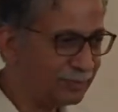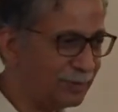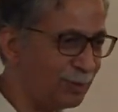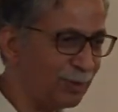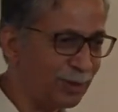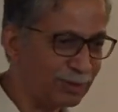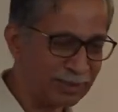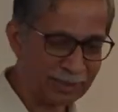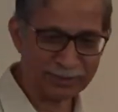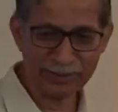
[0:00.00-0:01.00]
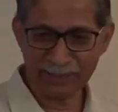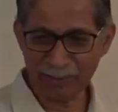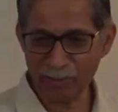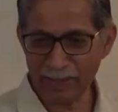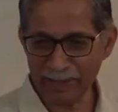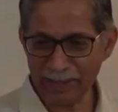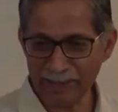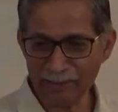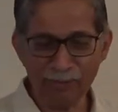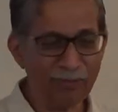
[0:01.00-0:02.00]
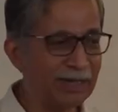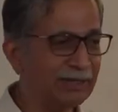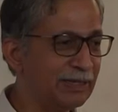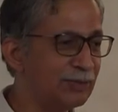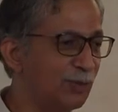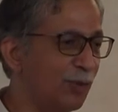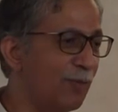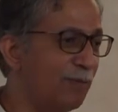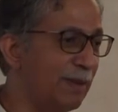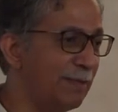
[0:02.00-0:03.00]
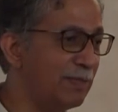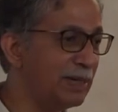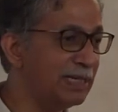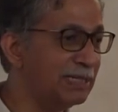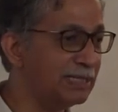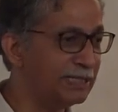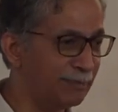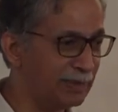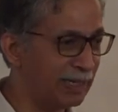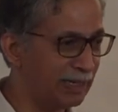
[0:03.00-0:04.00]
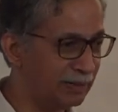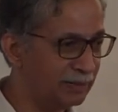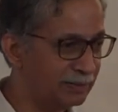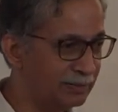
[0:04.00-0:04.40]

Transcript: through your structure somewhere and you find there's no member intercepting it?